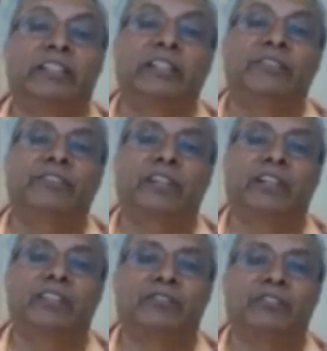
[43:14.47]

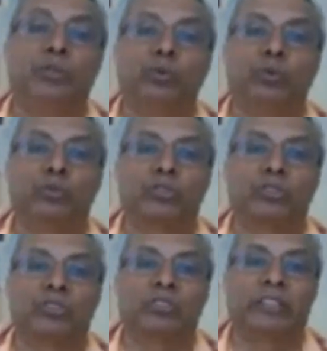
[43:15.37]
different views
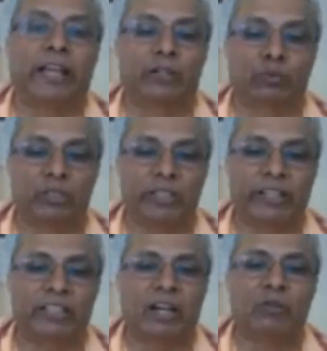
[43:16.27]
that we
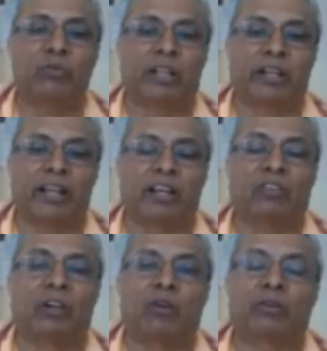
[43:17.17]
encounter
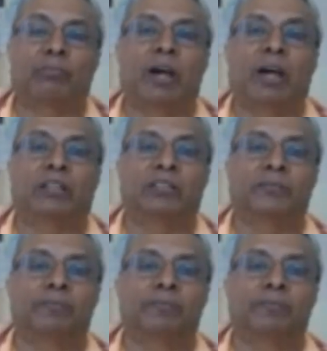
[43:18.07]
along our path.